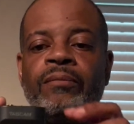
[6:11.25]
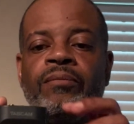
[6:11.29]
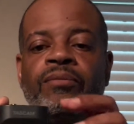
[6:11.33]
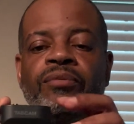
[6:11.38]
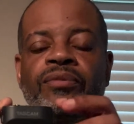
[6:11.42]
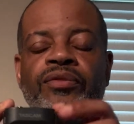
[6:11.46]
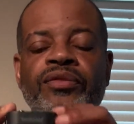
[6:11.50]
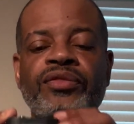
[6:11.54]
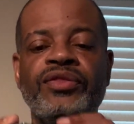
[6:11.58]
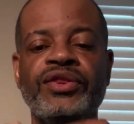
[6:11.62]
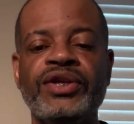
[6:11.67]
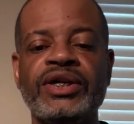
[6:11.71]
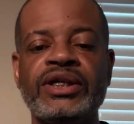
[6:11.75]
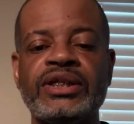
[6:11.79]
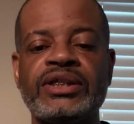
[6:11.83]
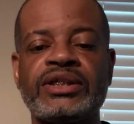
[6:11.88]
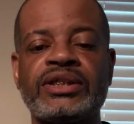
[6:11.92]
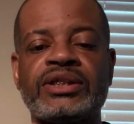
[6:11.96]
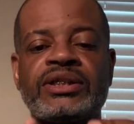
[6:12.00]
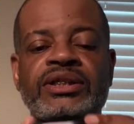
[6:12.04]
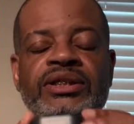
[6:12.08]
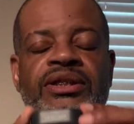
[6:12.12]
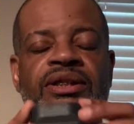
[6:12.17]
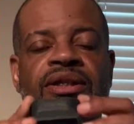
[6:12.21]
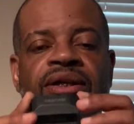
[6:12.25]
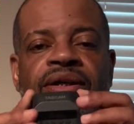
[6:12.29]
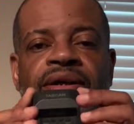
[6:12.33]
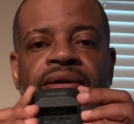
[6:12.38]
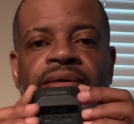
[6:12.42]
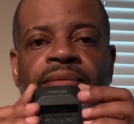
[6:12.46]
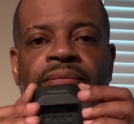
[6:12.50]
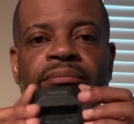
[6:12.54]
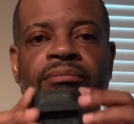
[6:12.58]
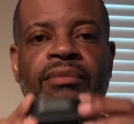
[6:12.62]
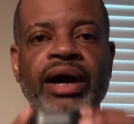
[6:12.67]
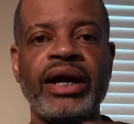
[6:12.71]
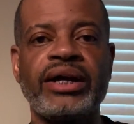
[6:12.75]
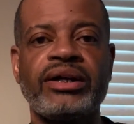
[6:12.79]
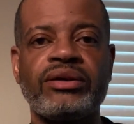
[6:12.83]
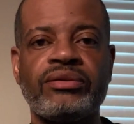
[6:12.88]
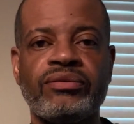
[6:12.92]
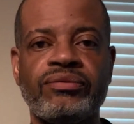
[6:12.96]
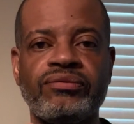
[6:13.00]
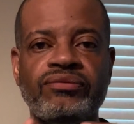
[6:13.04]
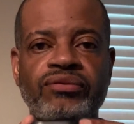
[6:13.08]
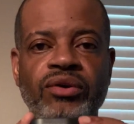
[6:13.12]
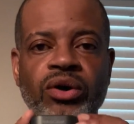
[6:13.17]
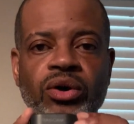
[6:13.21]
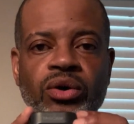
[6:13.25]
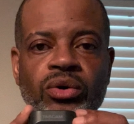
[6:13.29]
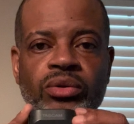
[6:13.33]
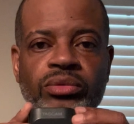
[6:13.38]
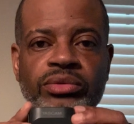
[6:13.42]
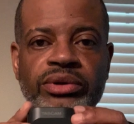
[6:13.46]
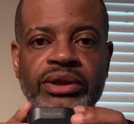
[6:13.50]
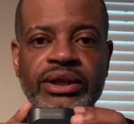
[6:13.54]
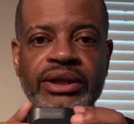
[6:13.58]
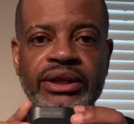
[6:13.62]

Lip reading: This microphone